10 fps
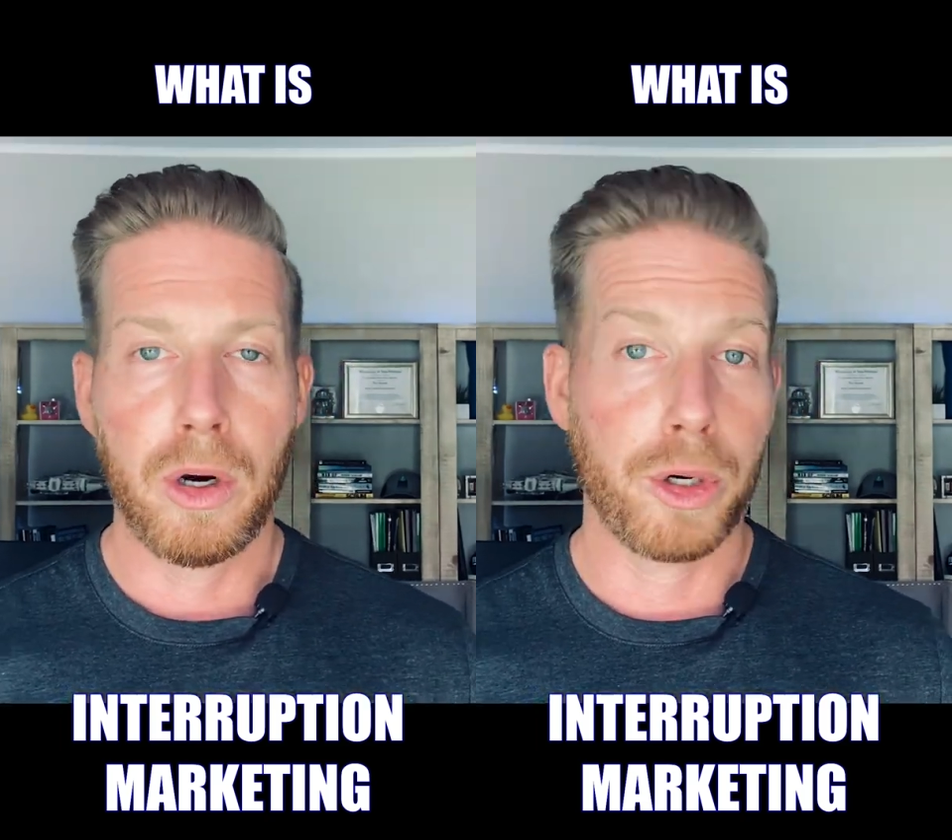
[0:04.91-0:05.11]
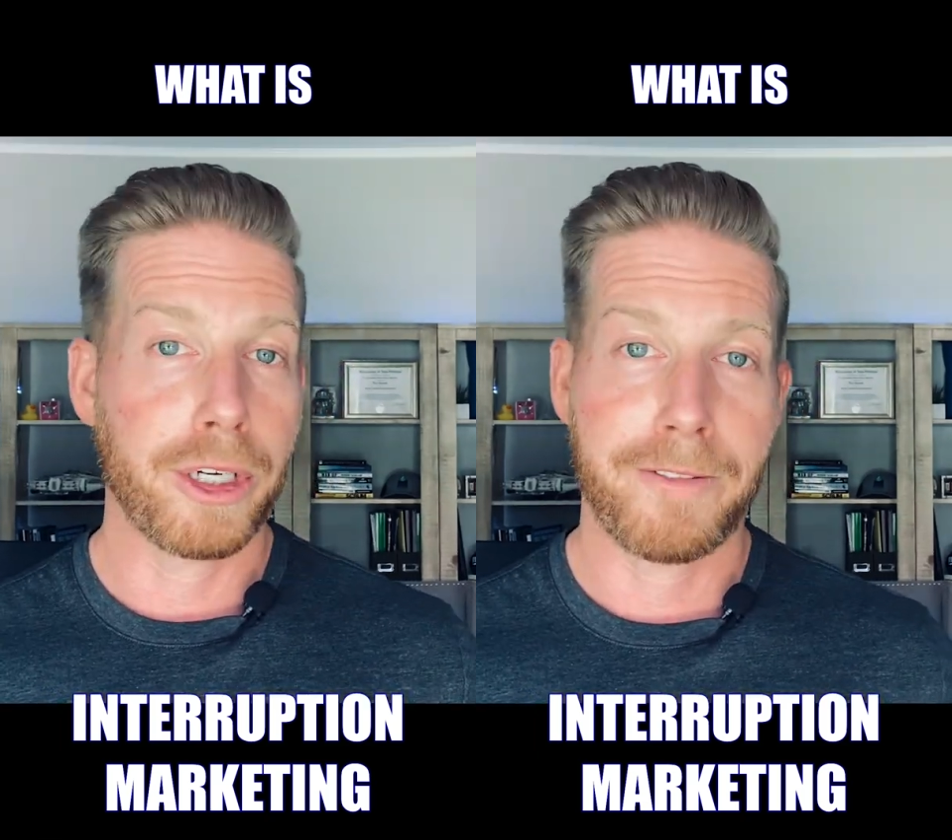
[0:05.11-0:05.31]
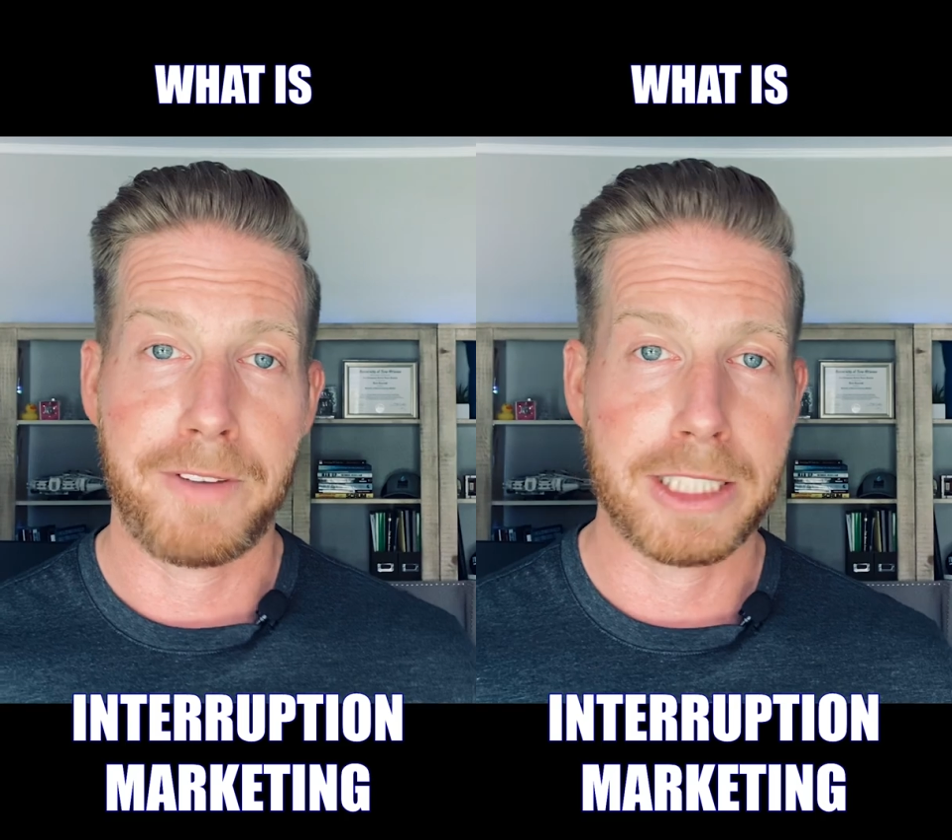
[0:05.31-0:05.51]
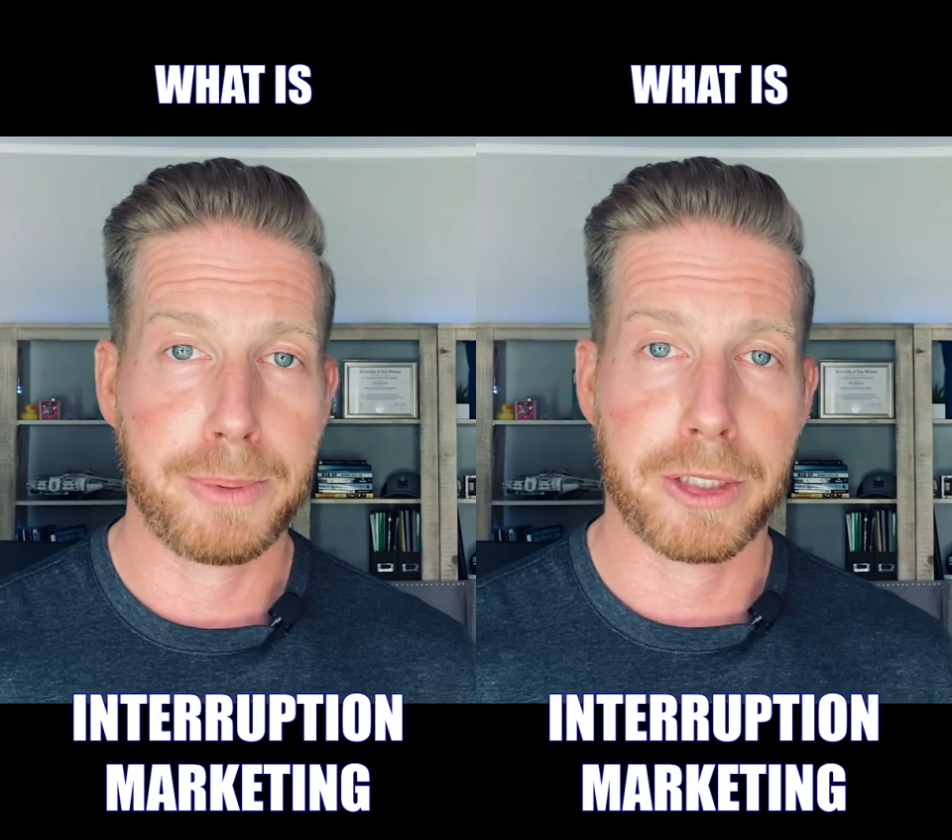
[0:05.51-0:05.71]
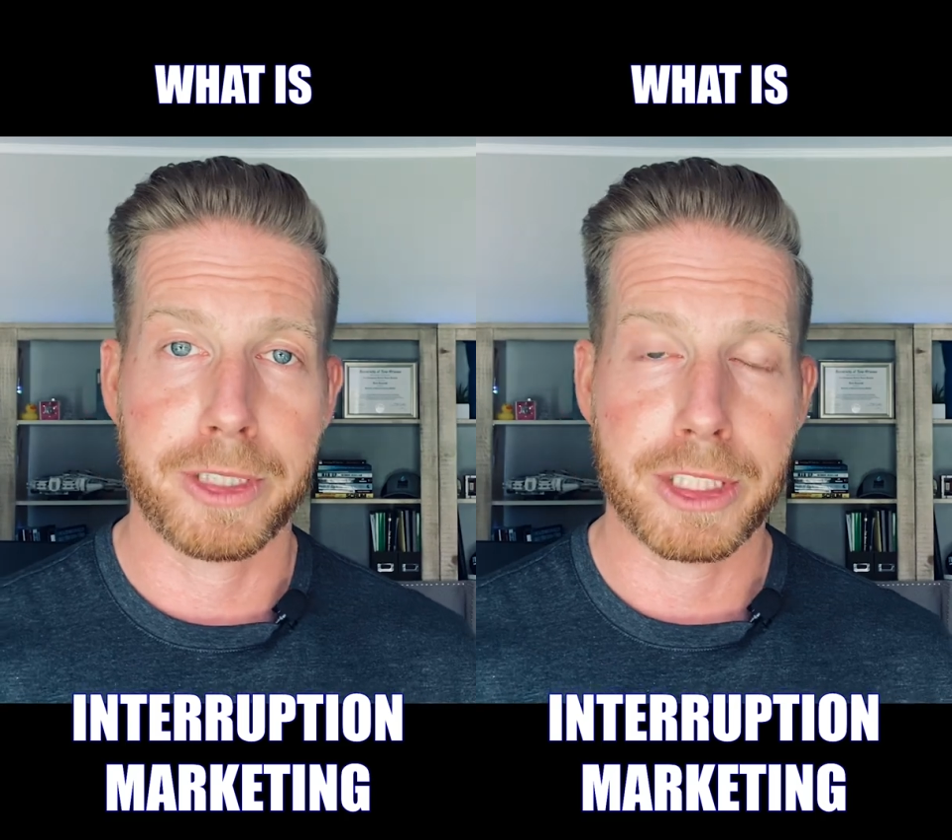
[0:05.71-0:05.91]
or you're on
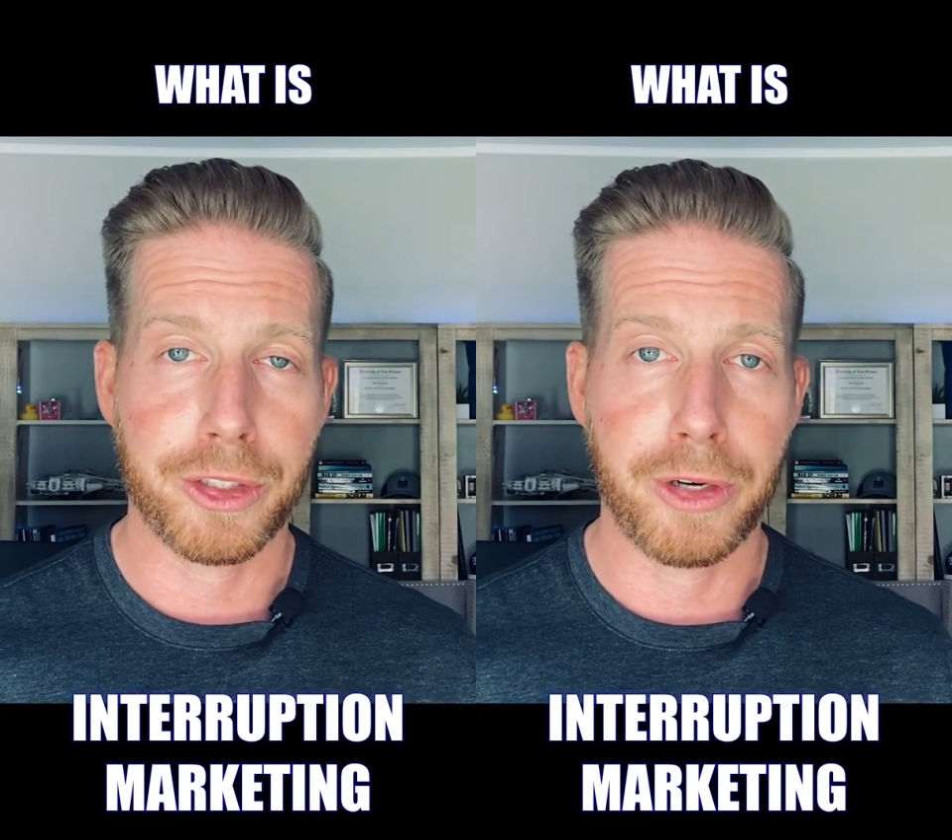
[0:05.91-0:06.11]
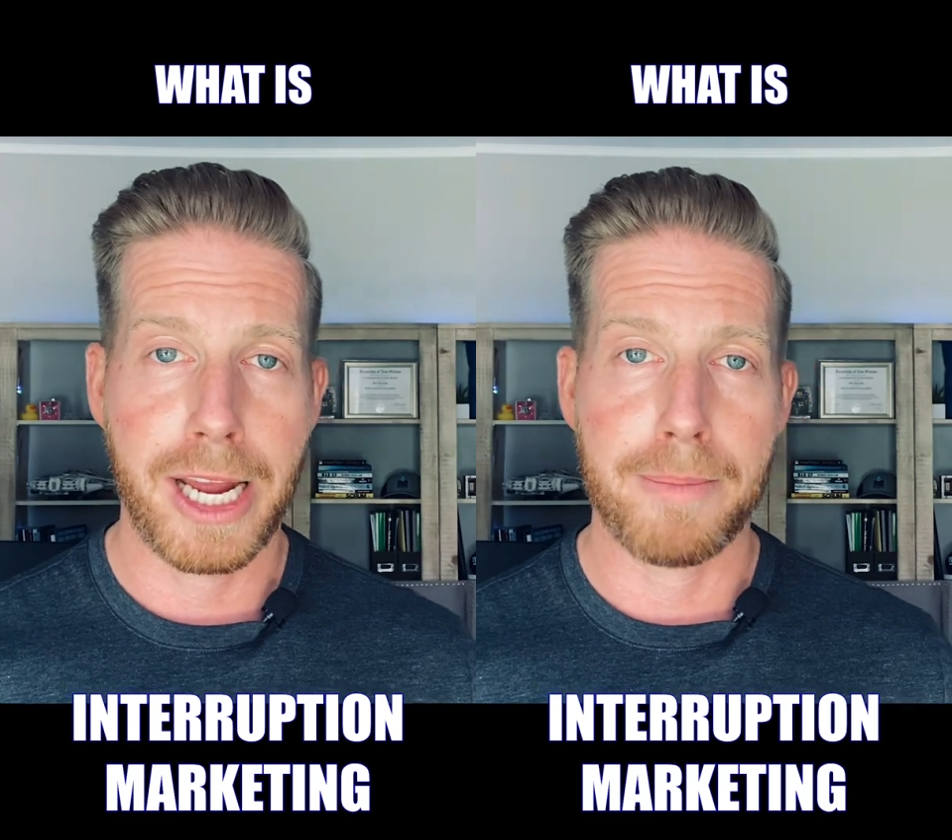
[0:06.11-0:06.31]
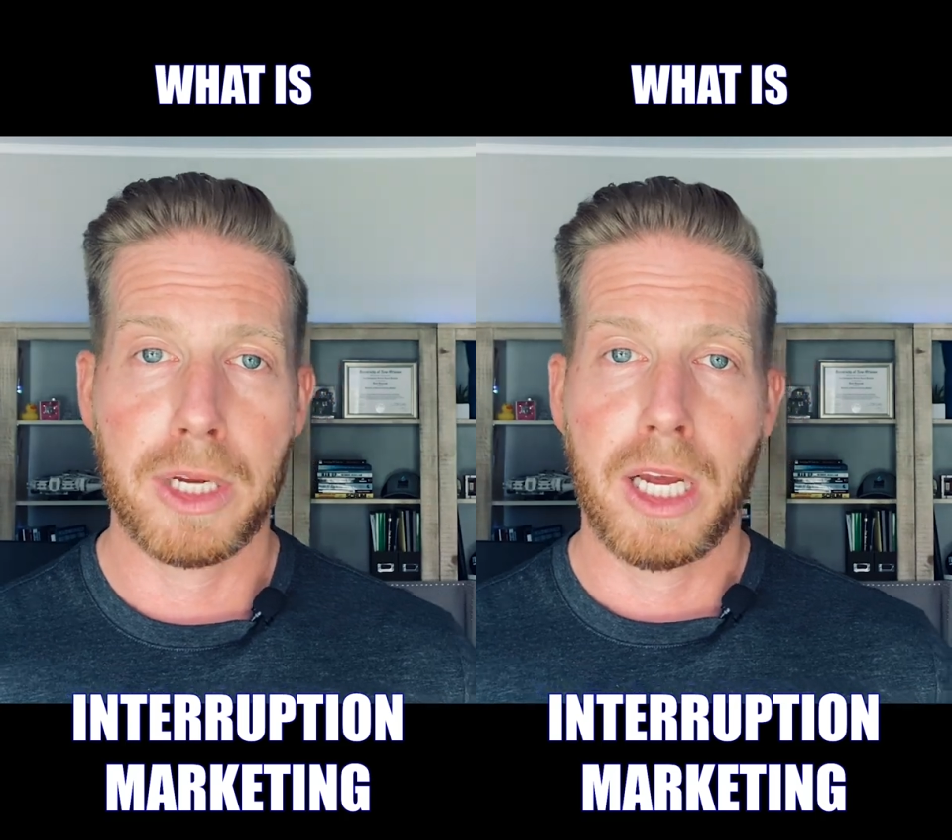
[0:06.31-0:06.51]
Facebook or Instagram,